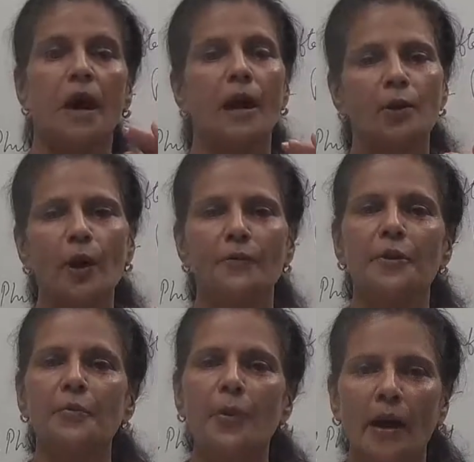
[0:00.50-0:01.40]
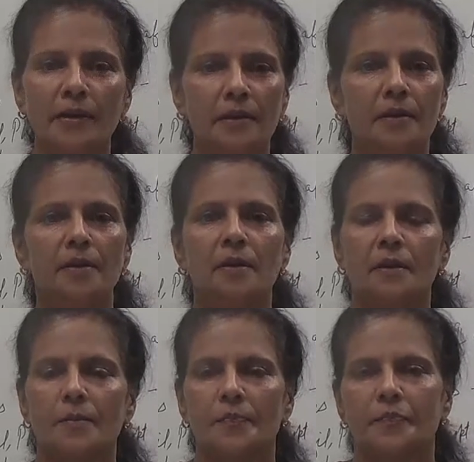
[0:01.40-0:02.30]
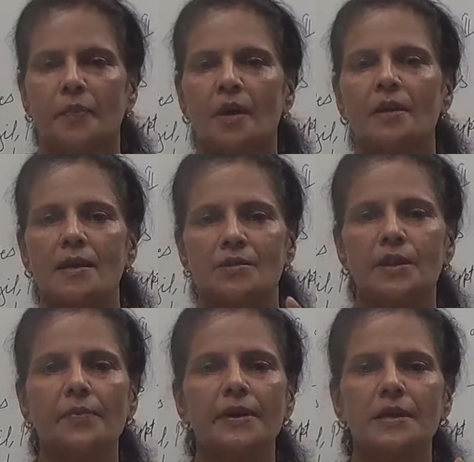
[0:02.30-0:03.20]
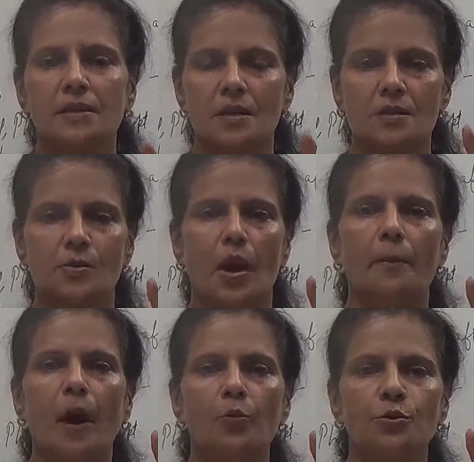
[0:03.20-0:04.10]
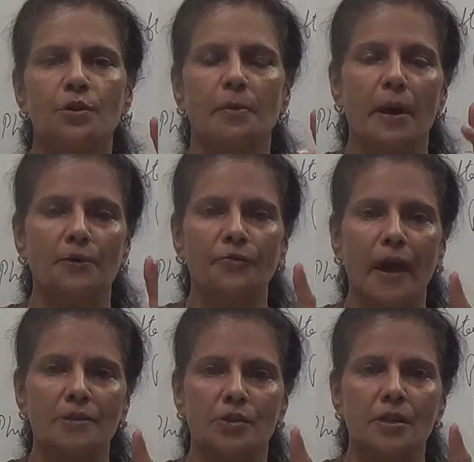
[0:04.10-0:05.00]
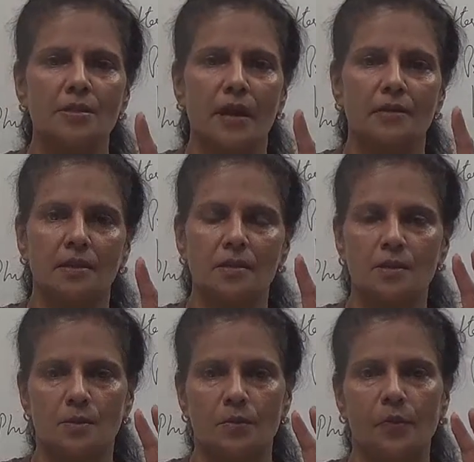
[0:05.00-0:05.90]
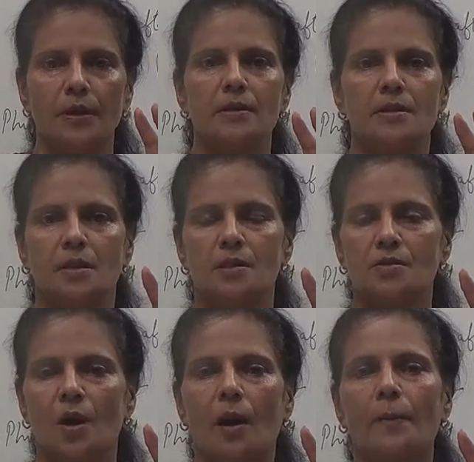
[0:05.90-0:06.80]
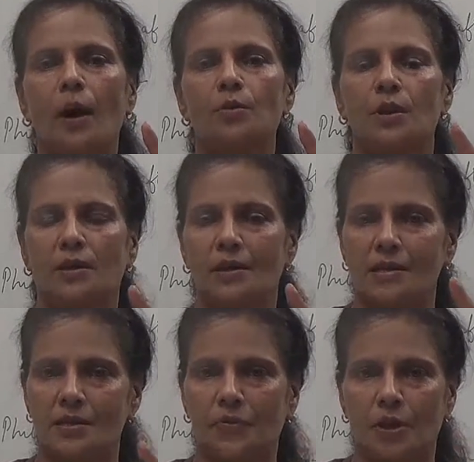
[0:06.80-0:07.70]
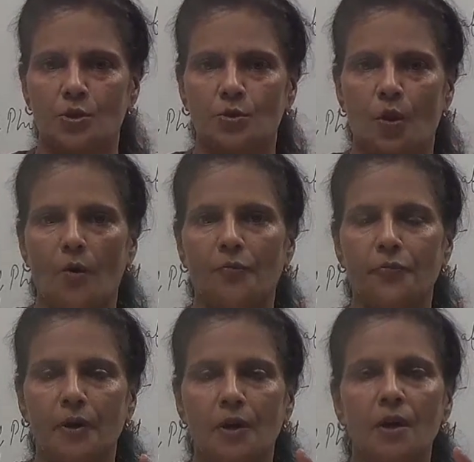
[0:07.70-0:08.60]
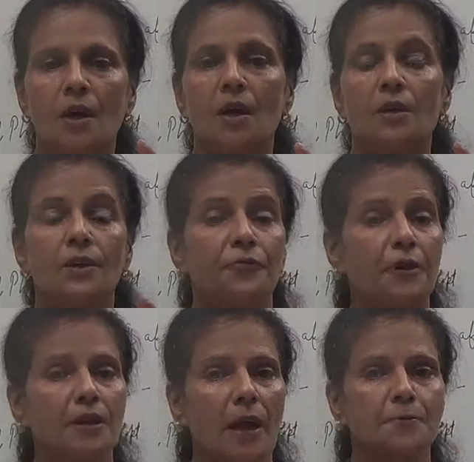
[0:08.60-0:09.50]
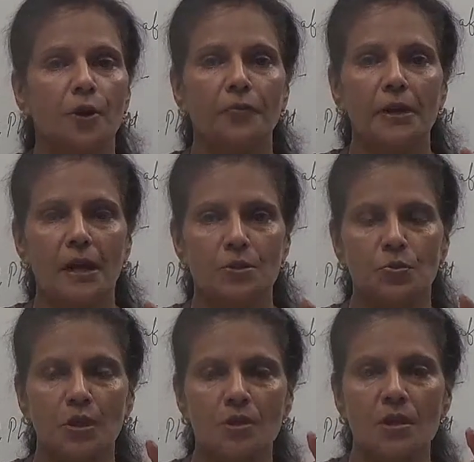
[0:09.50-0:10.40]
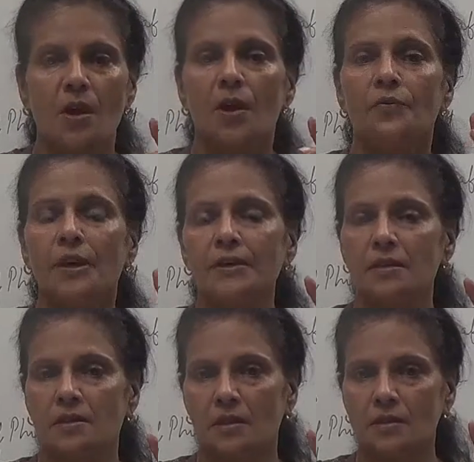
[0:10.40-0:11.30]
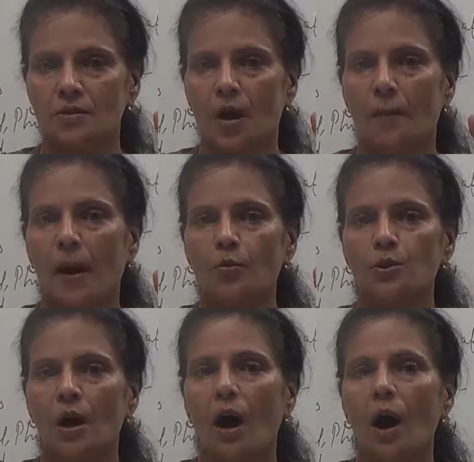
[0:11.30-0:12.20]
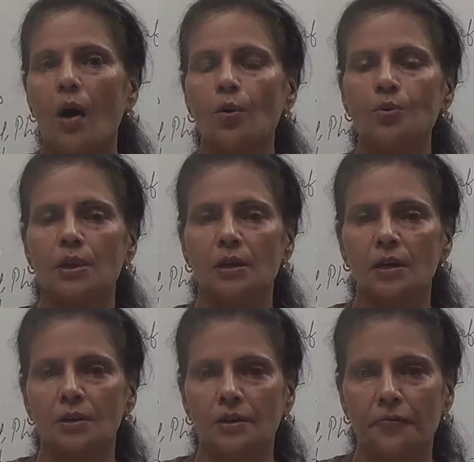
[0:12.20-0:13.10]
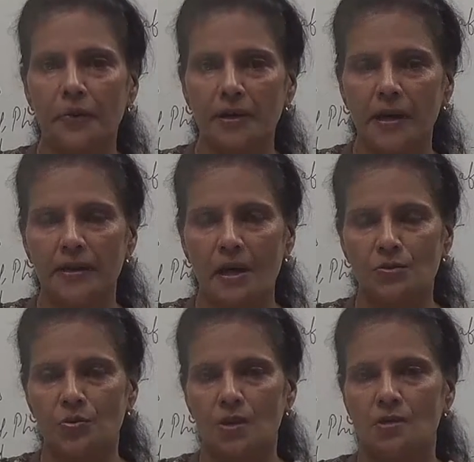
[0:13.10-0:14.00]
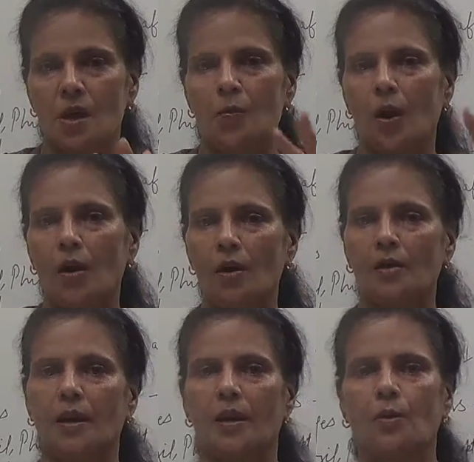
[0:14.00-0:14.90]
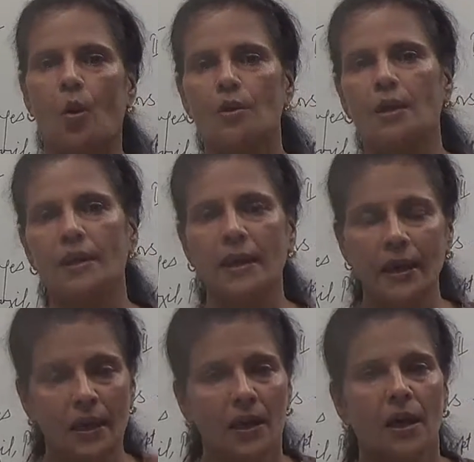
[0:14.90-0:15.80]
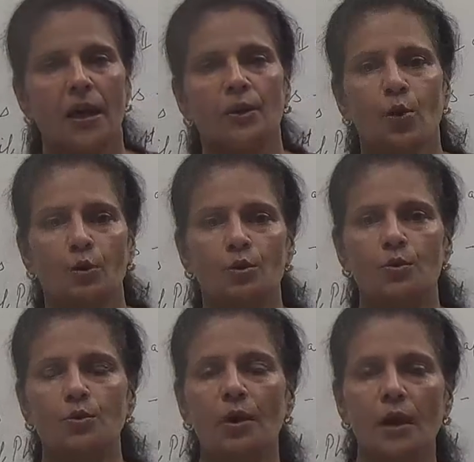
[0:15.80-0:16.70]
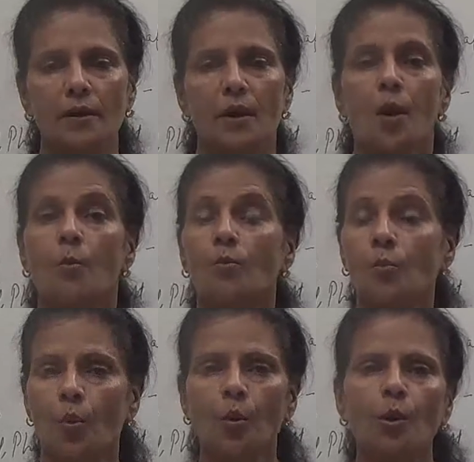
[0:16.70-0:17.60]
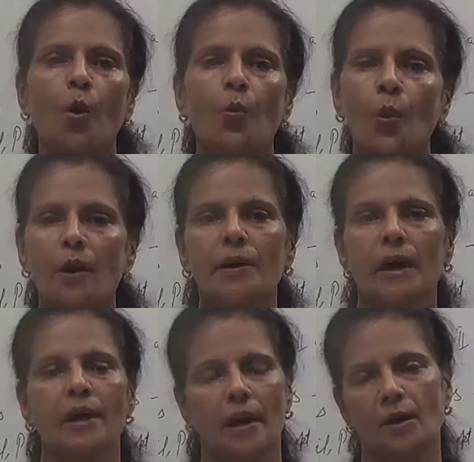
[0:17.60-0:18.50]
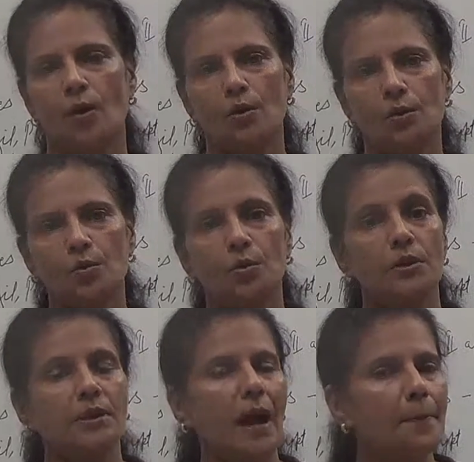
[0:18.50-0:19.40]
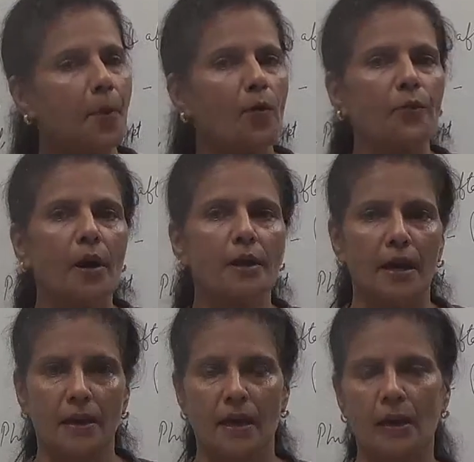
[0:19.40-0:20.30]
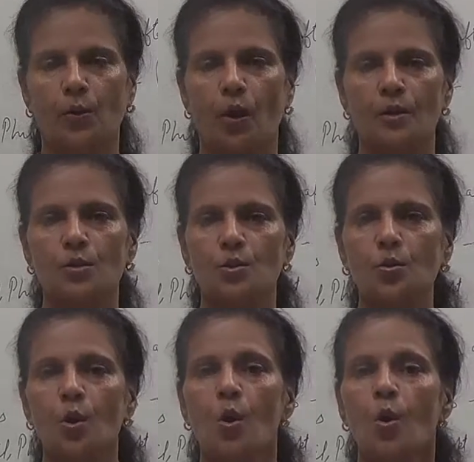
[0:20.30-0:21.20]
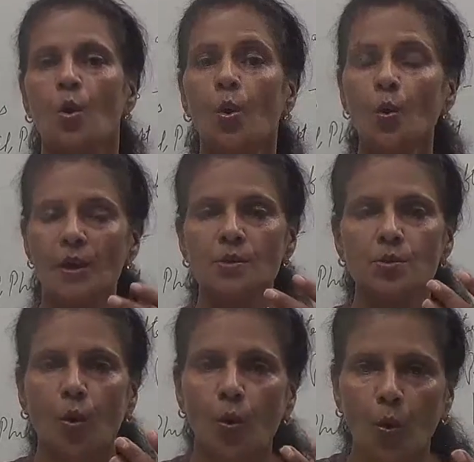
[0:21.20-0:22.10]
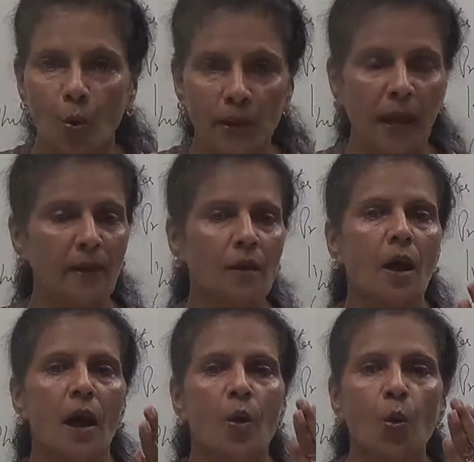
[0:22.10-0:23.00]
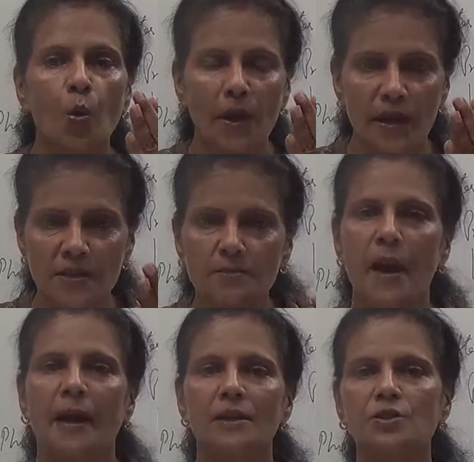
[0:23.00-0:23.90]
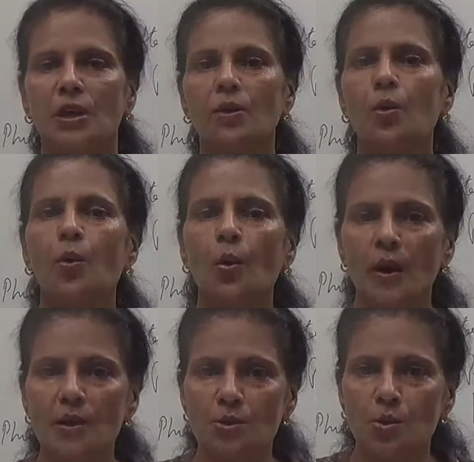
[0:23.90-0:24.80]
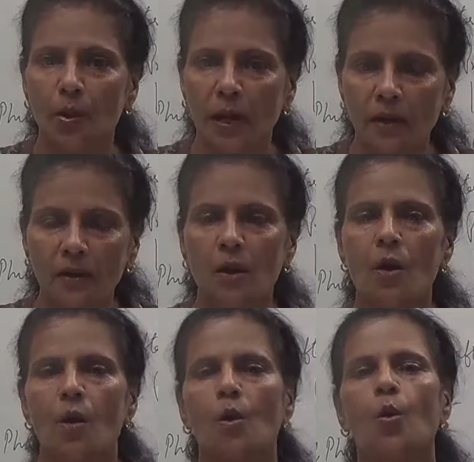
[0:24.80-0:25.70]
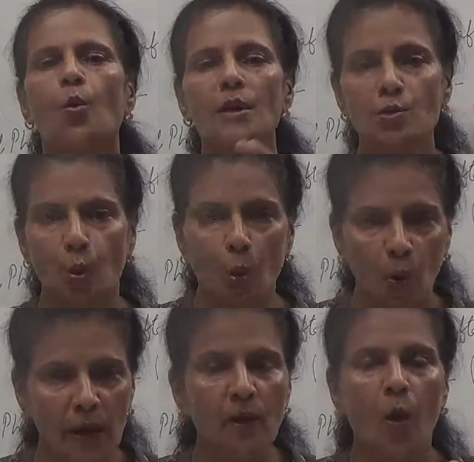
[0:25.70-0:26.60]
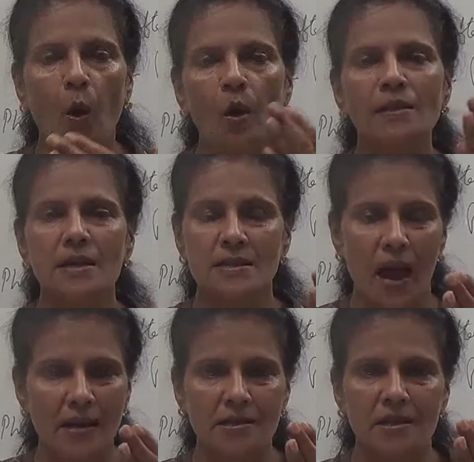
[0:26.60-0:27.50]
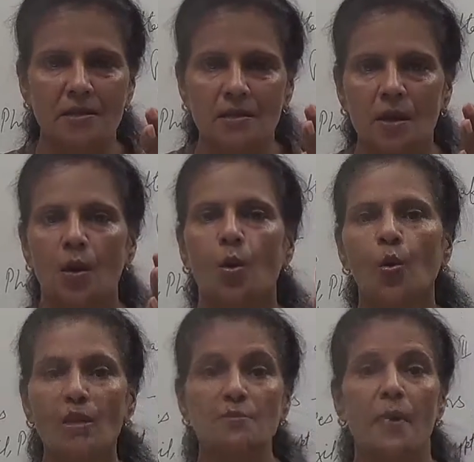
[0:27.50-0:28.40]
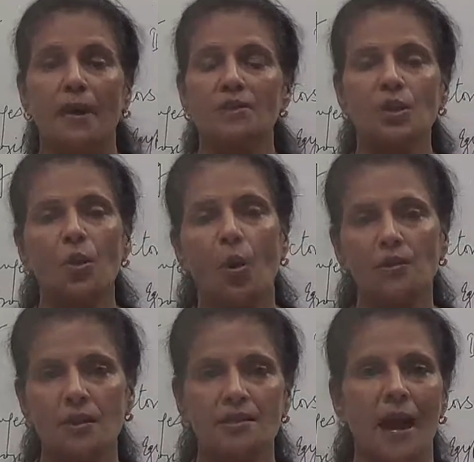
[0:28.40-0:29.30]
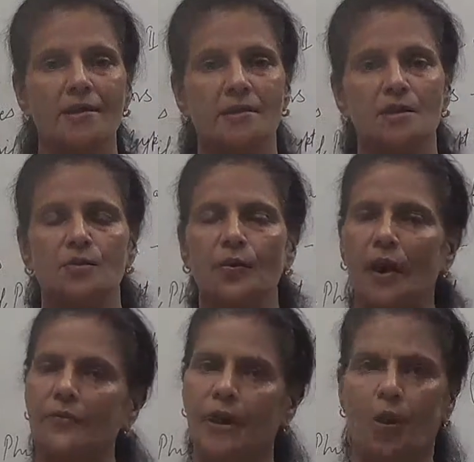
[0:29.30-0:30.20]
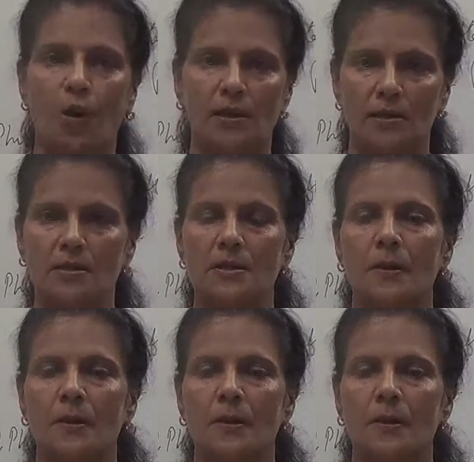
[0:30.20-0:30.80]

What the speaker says: Hello everyone. Yesterday we discussed about the manufacturing sectors. We discussed about the classification of different types of industries. We discussed about how the different industries, they work accordingly, according to their mode of working, according to their type of working, according to who is owning, who is managing, who is doing, who is owing all these assets, who is managing all these assets. We have done all this.